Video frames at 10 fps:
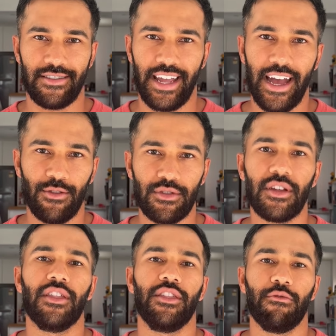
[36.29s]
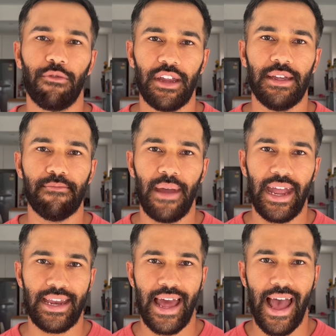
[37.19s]
account three
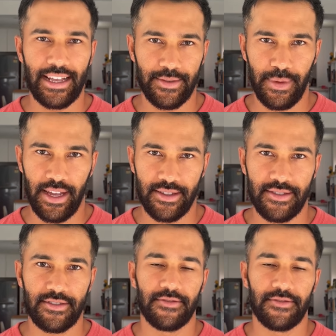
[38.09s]
main aspects.